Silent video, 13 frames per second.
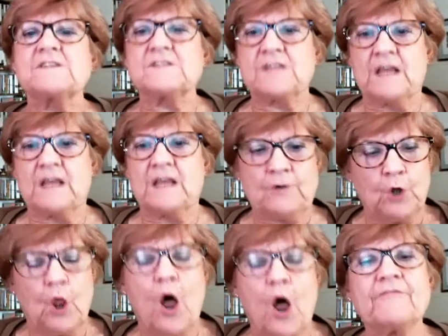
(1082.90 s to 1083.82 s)

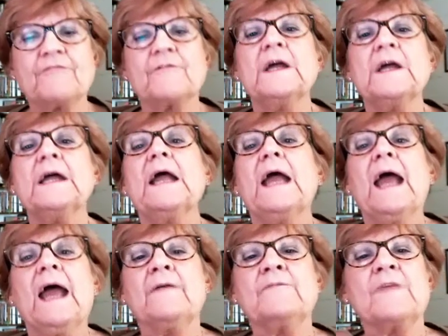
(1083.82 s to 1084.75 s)
and cloth.
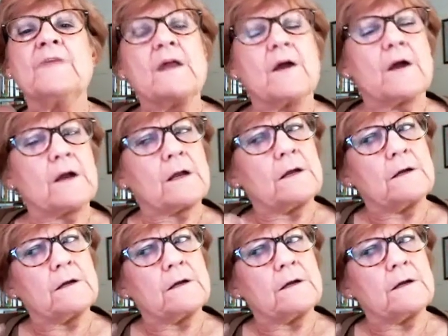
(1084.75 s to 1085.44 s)
And they're